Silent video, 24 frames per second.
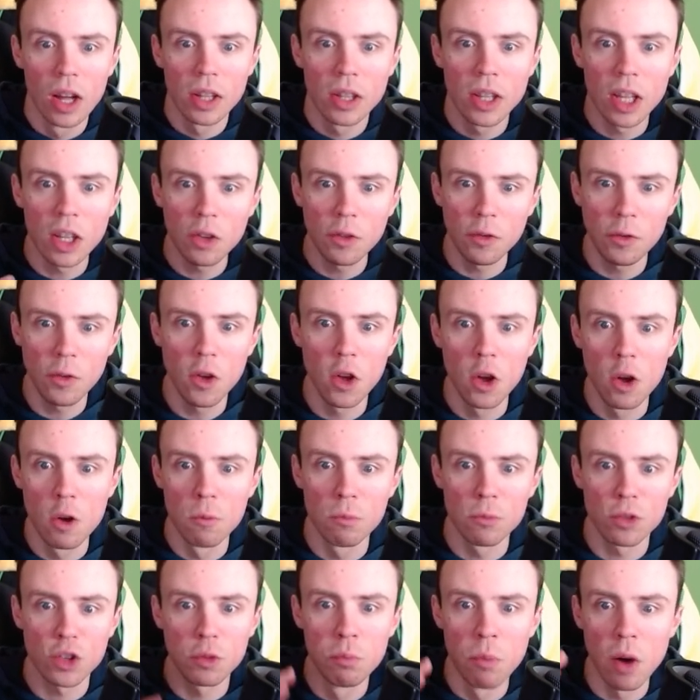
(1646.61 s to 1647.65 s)
This film
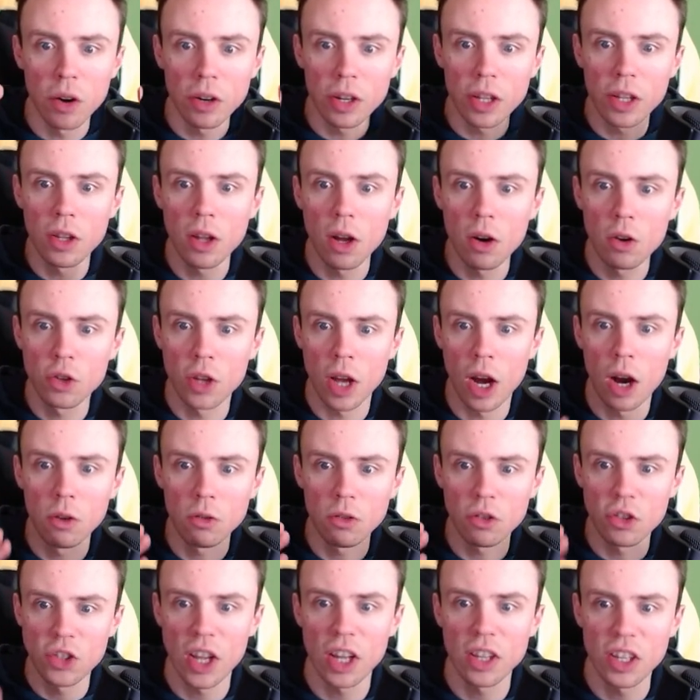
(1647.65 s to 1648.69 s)
smartly knows how to
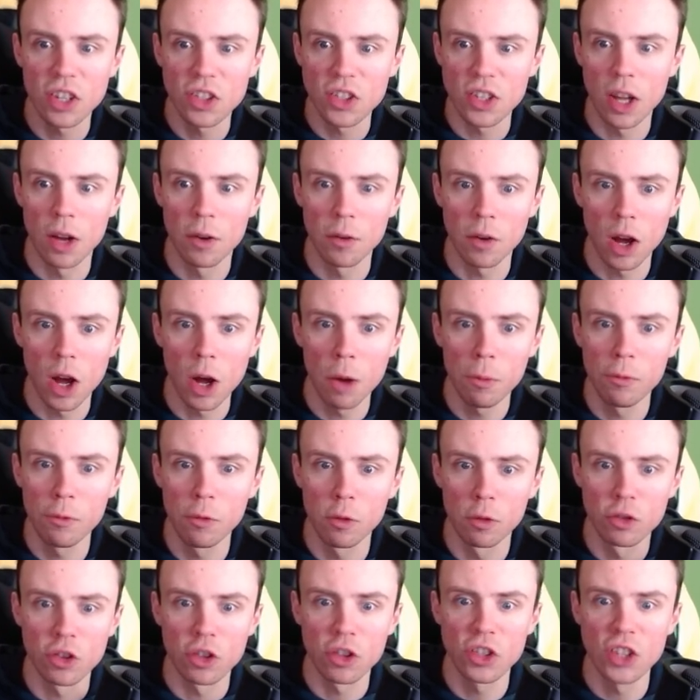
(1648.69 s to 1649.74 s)
set itself up
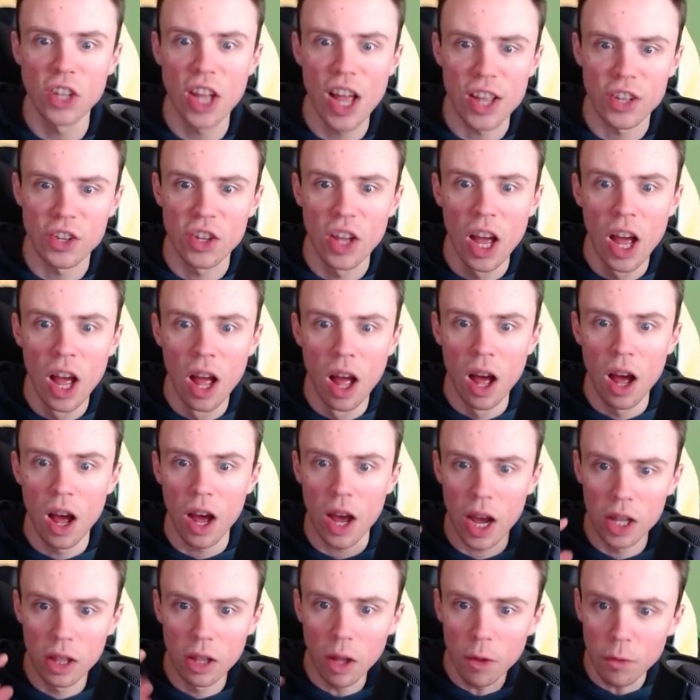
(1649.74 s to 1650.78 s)
for success.
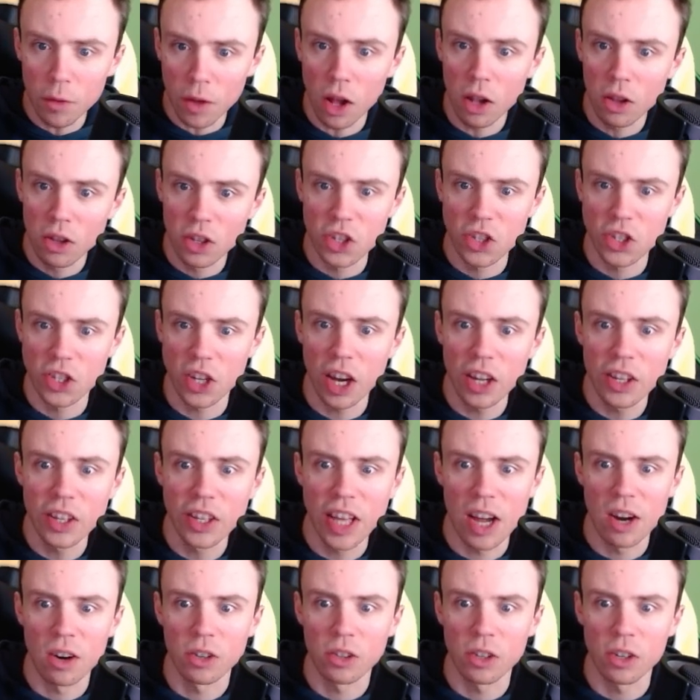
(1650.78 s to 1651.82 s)
I love all the side
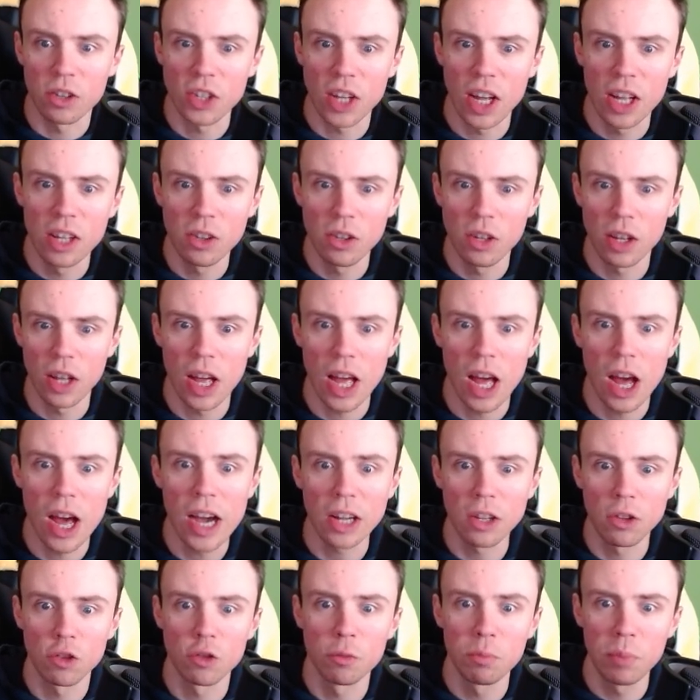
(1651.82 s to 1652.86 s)
characters and the
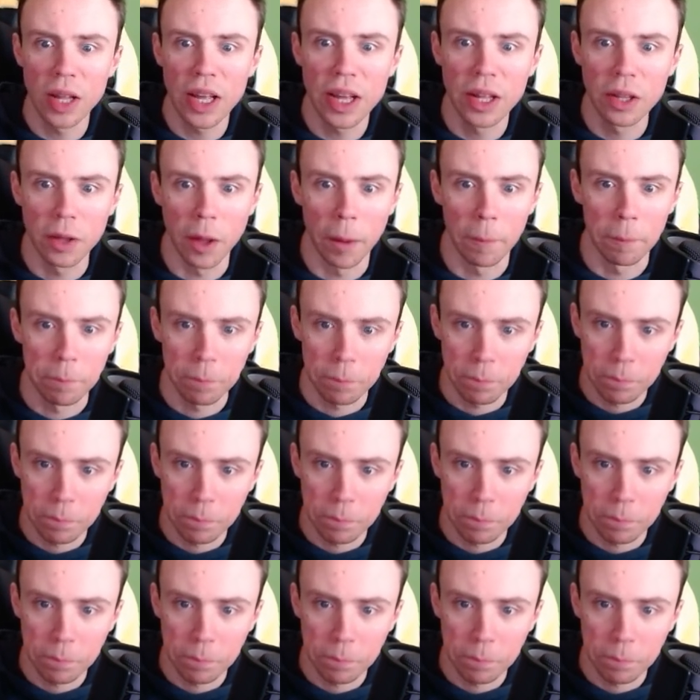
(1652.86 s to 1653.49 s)
actors playing them.